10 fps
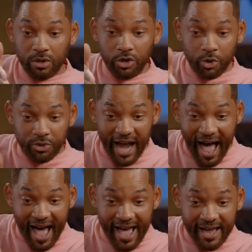you
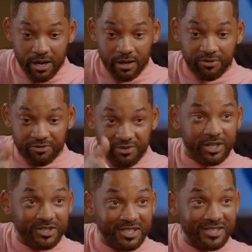die
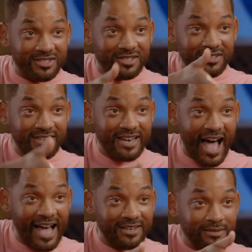versus
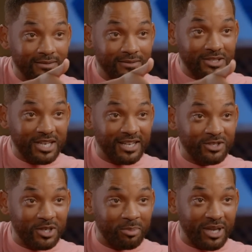not sticking
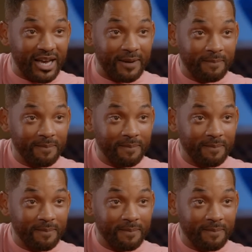to the plan.